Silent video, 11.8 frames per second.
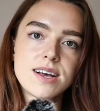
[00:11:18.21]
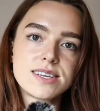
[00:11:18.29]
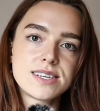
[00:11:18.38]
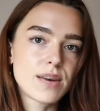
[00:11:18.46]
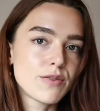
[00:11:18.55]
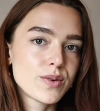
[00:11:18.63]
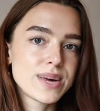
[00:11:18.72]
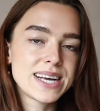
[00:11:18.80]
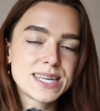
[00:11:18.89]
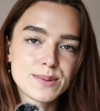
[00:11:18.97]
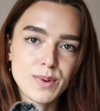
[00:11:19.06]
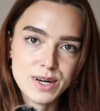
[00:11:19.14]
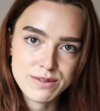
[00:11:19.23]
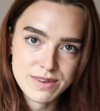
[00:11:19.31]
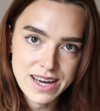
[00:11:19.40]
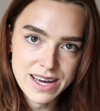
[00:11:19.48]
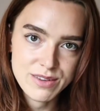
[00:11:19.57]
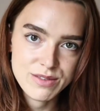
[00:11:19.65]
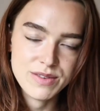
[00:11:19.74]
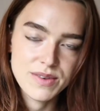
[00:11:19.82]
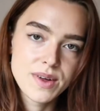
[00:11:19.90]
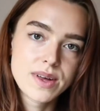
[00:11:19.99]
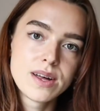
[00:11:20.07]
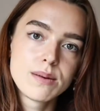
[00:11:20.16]
Suffering is part of life,
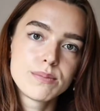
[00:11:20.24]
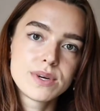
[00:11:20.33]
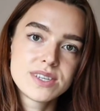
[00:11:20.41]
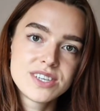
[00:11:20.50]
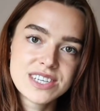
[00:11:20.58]
but